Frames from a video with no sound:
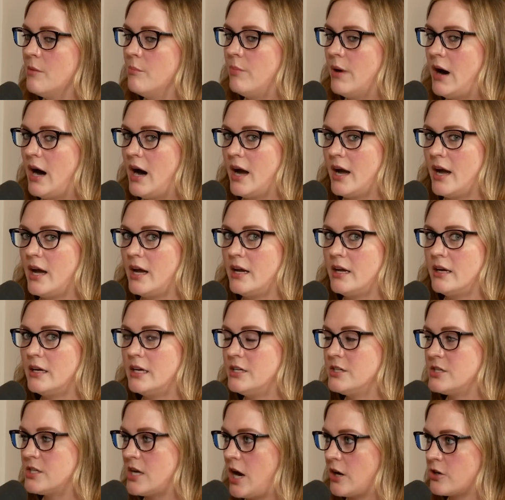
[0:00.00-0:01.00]
by
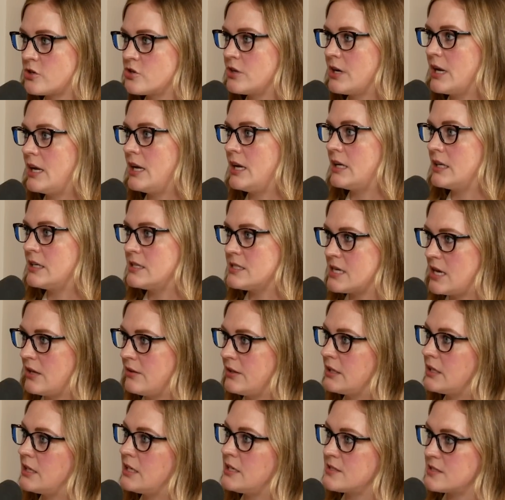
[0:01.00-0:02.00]
indoctrinating and
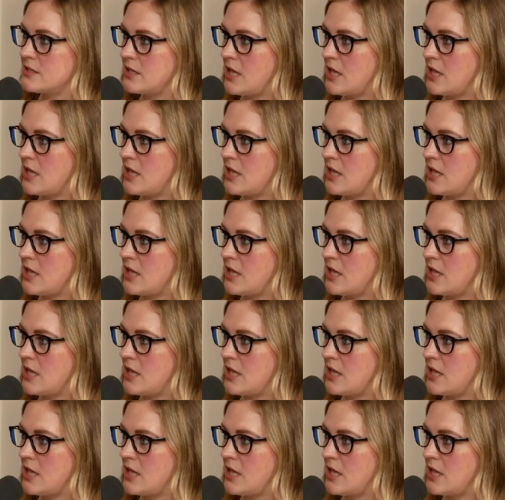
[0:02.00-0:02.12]
telling kids